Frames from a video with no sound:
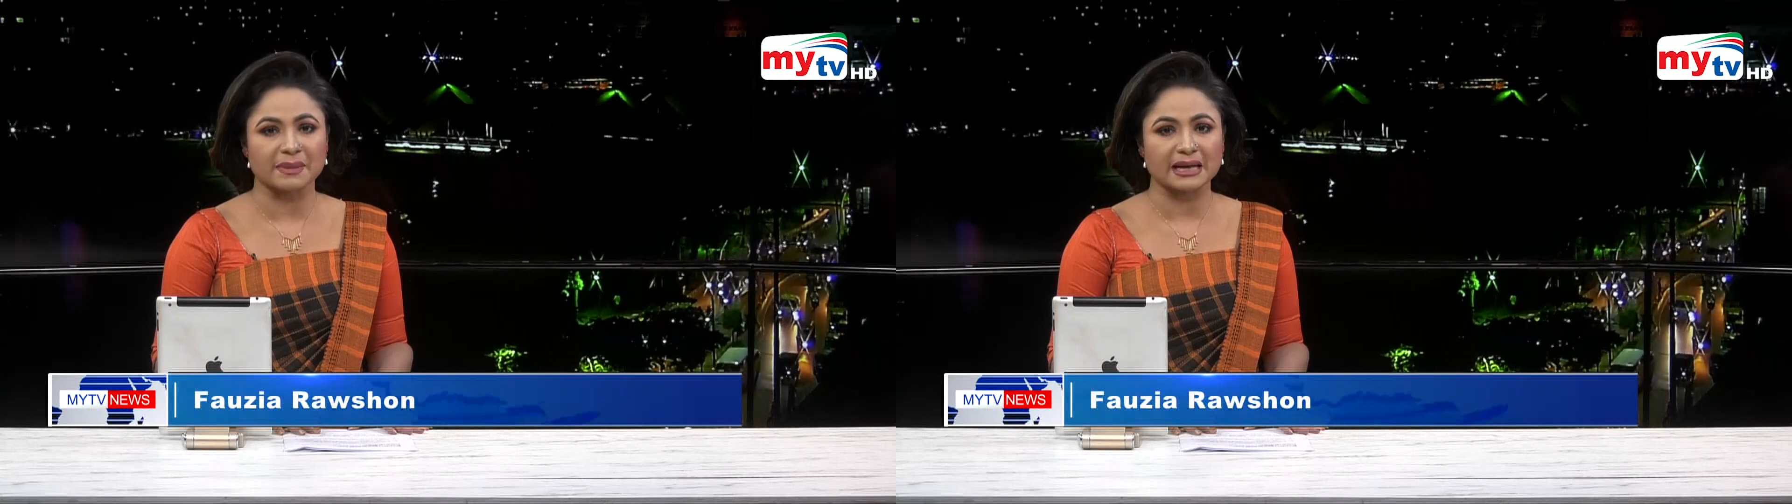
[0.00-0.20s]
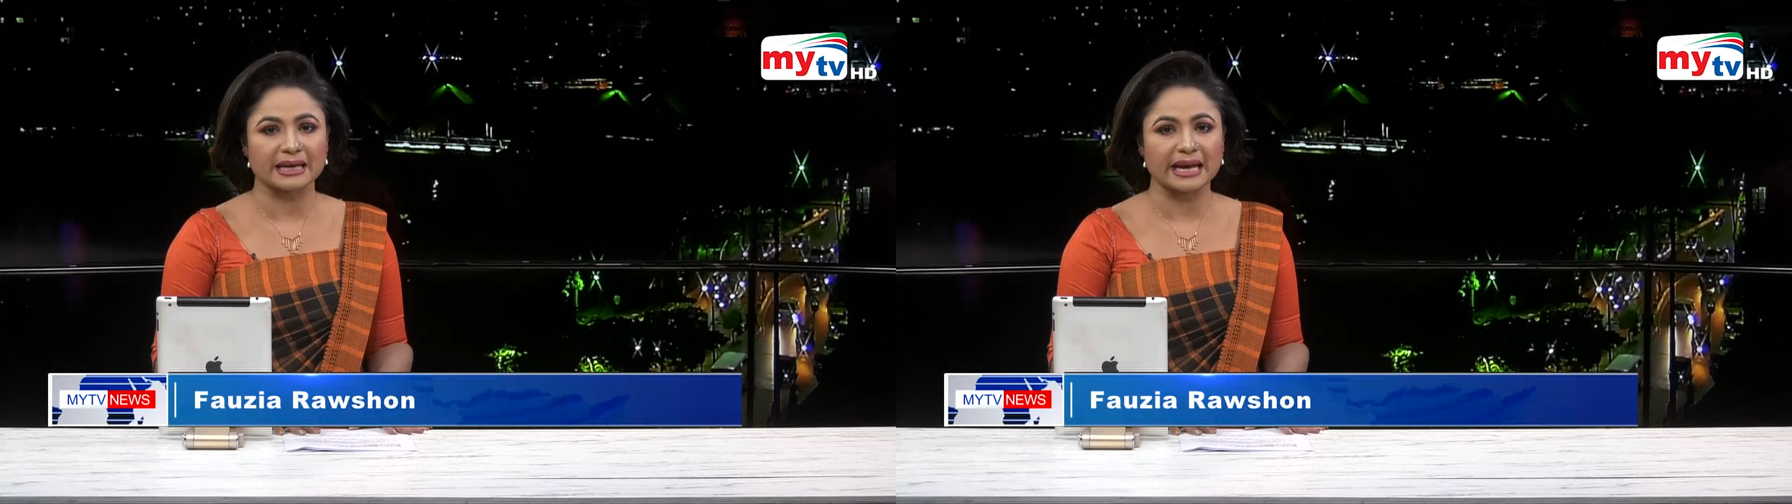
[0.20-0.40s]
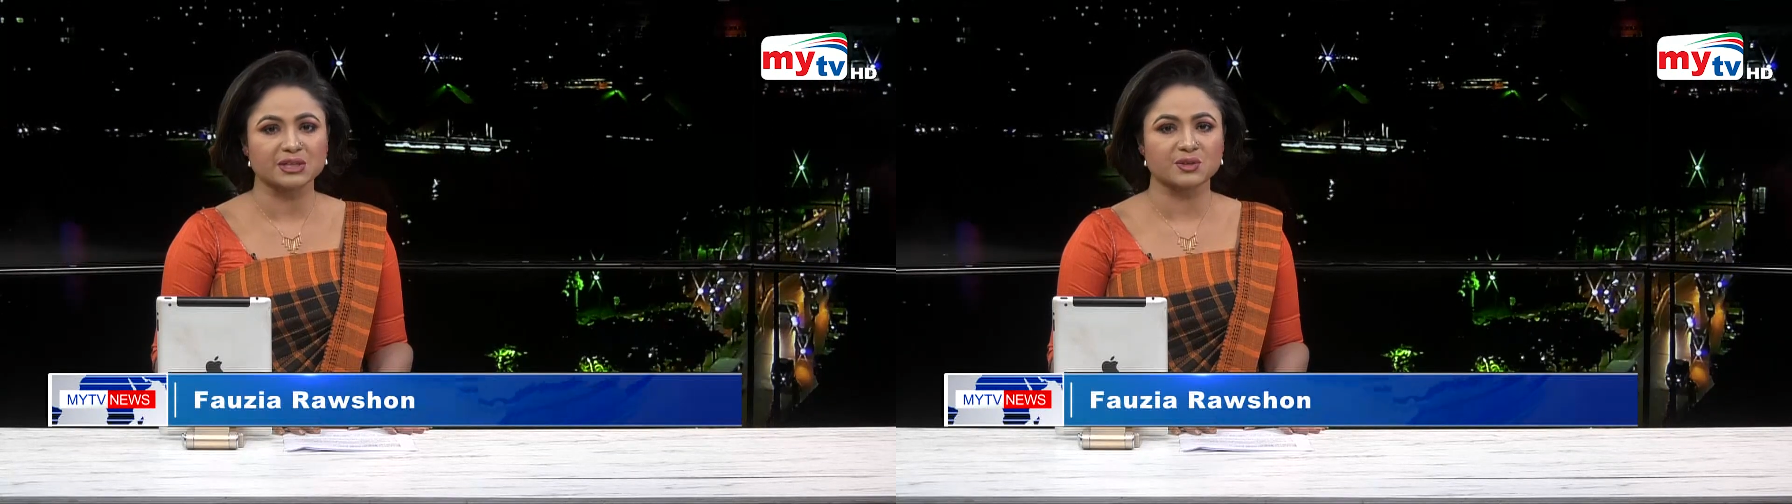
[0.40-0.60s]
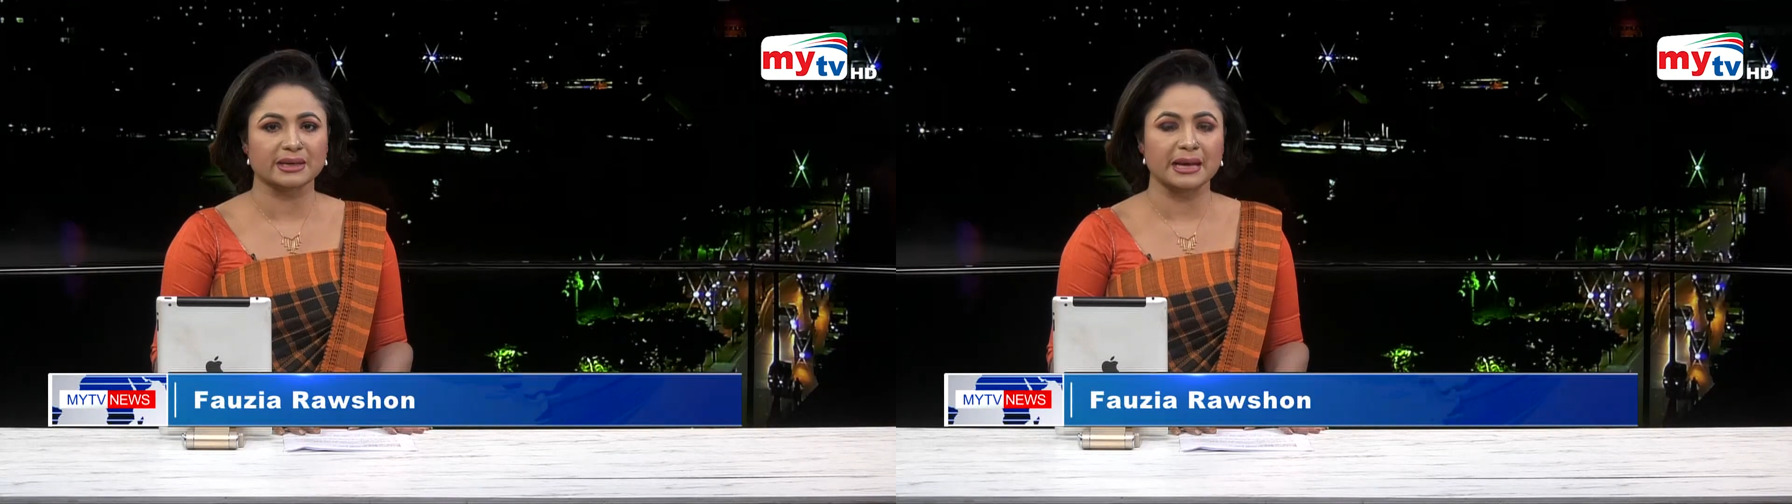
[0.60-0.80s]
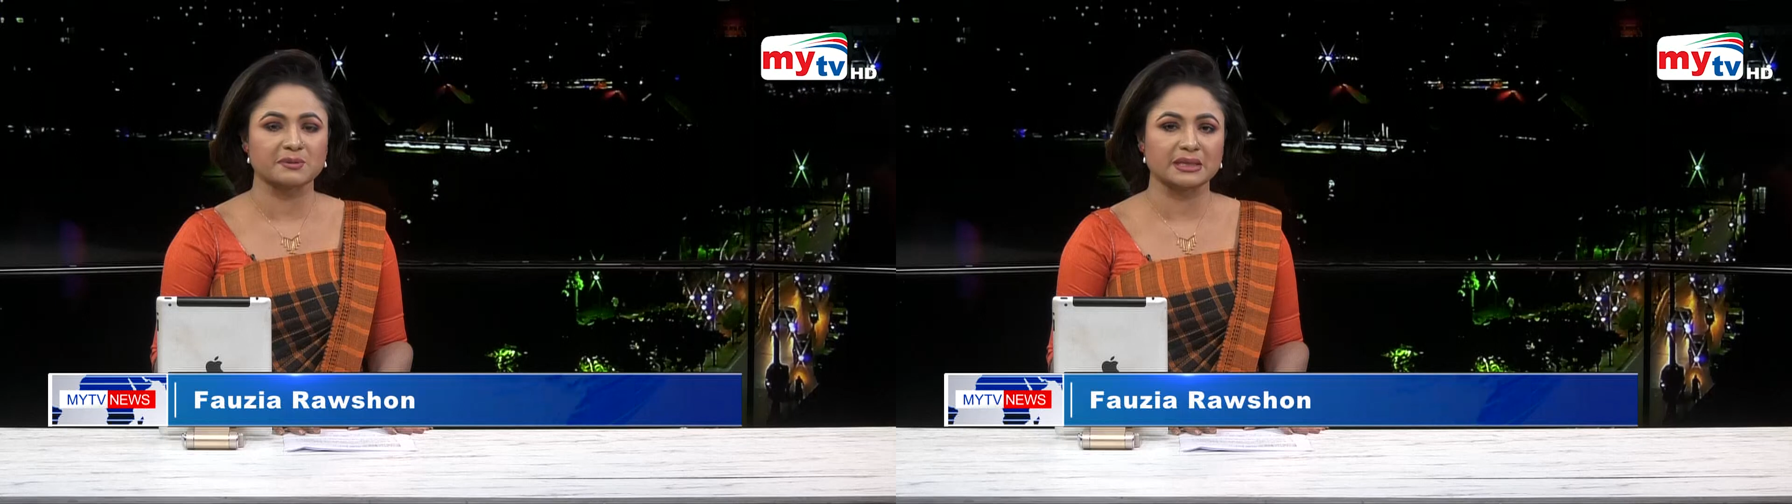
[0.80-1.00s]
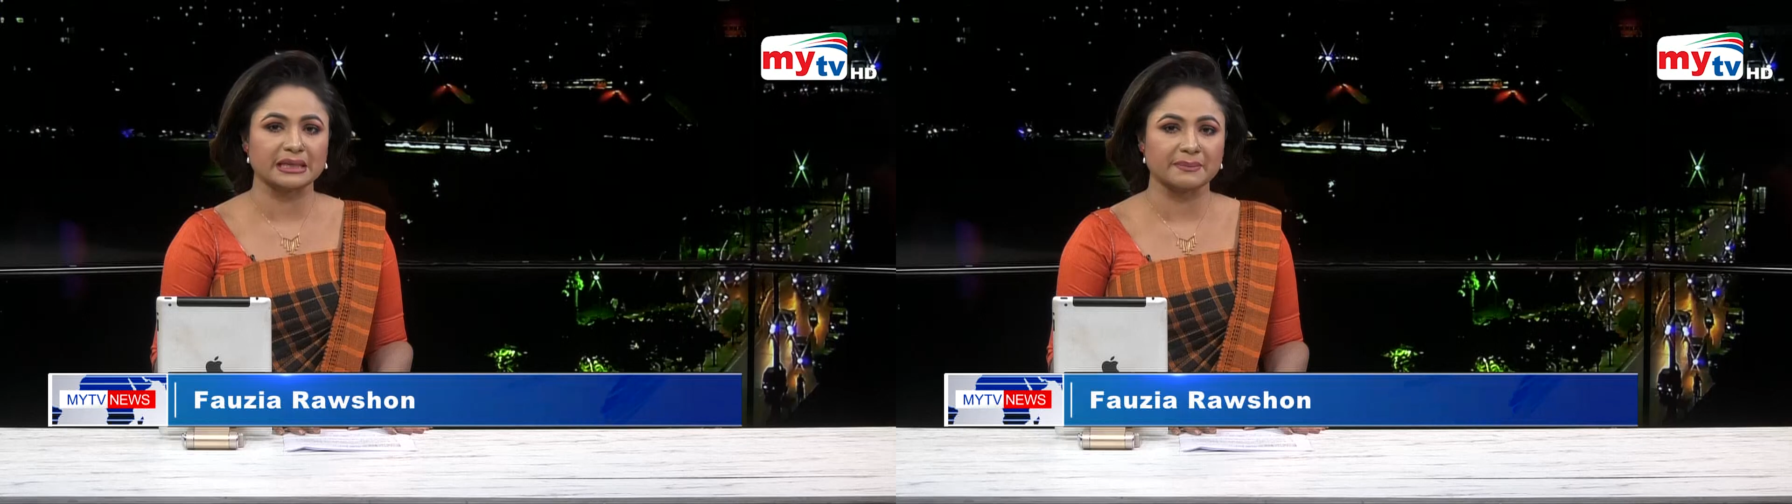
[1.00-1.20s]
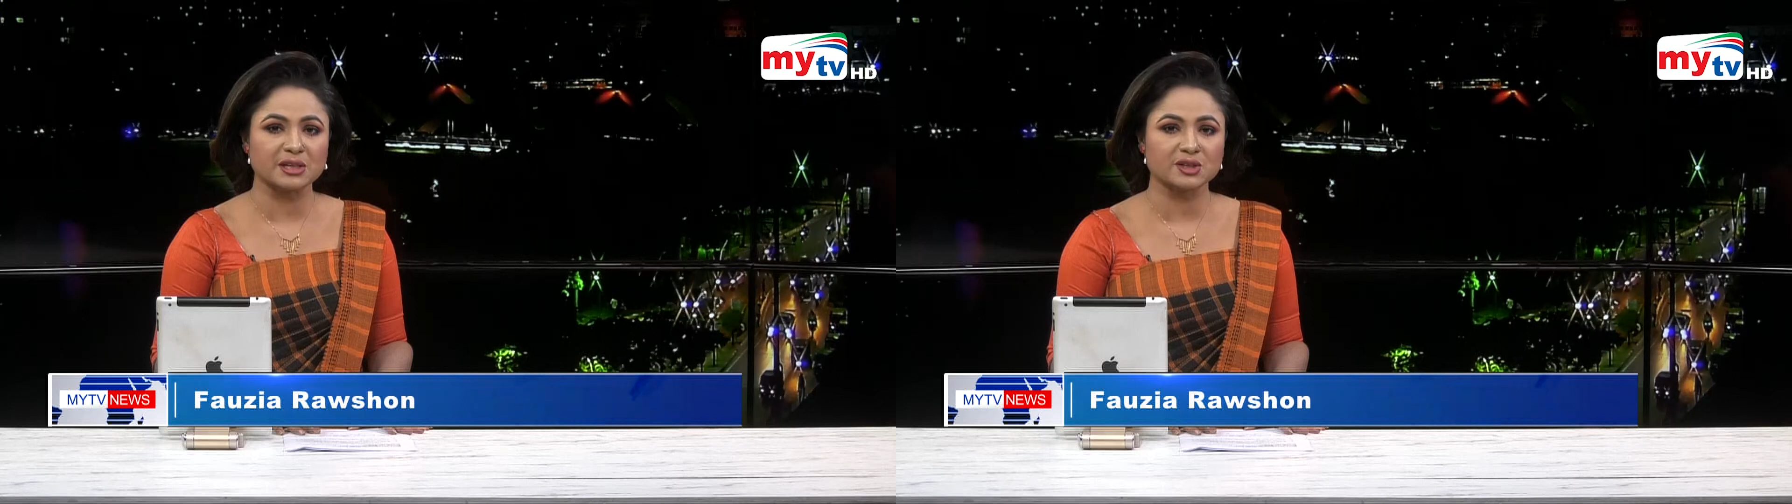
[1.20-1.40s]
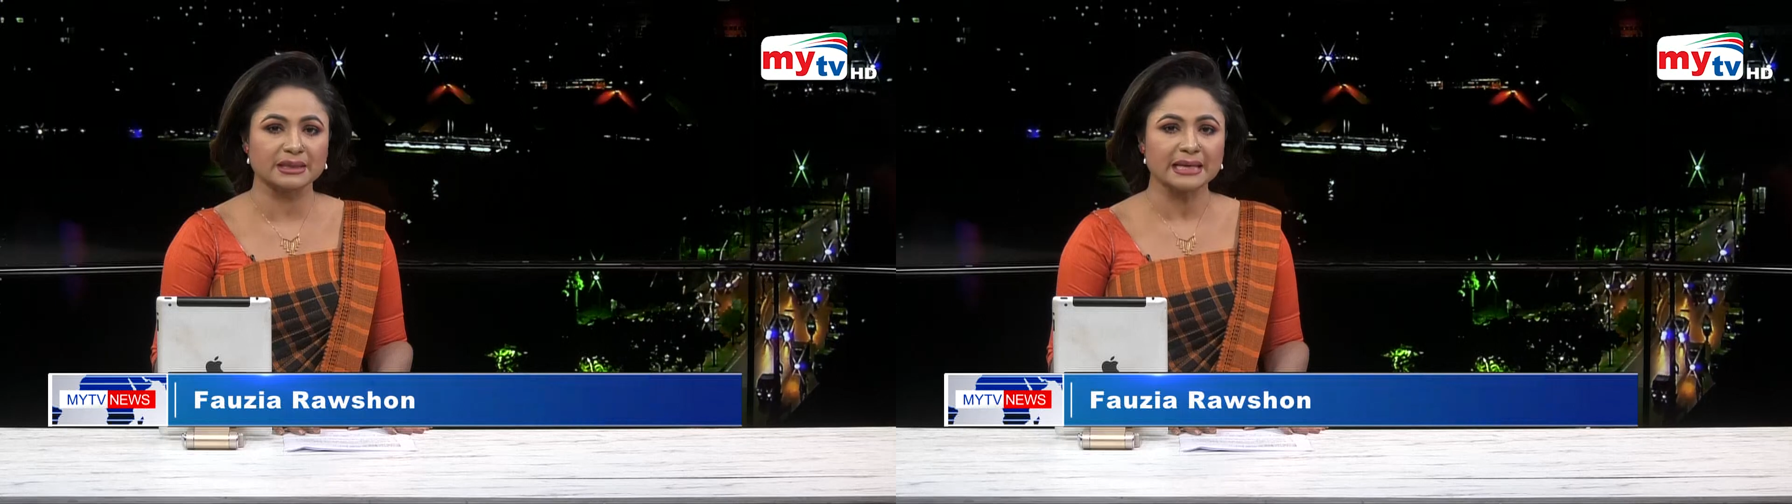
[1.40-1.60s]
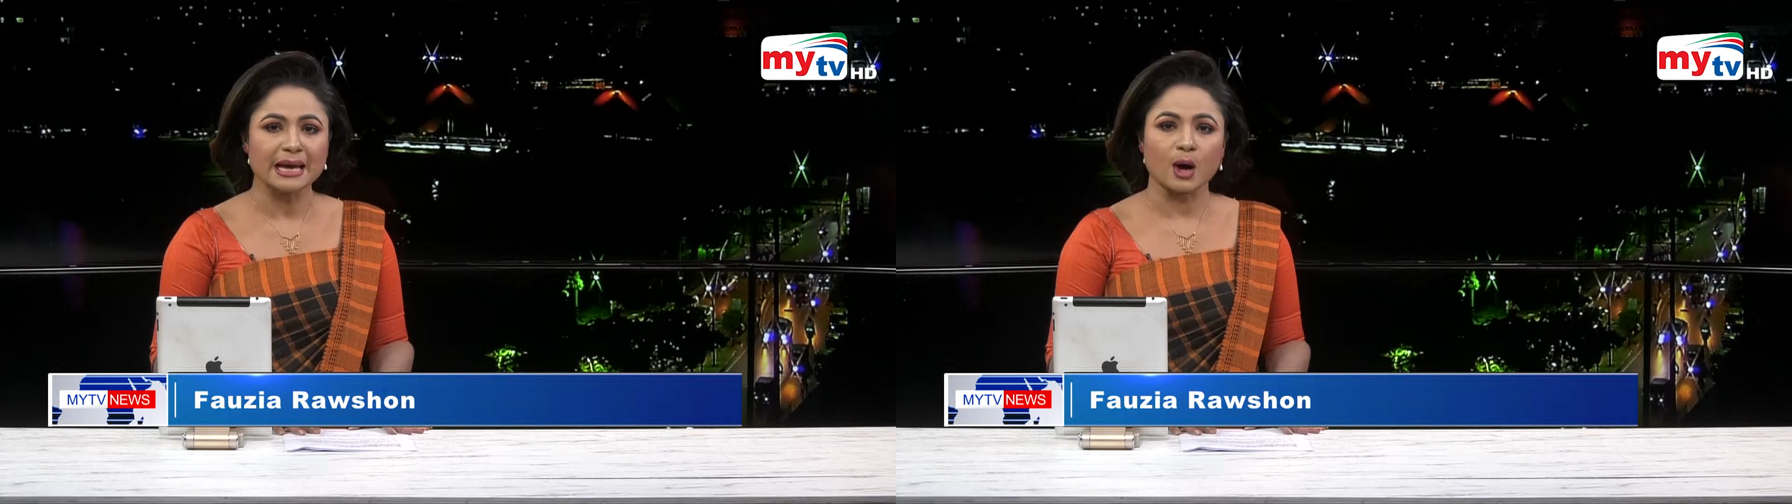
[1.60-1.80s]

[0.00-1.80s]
by the Anti-Corruption Commission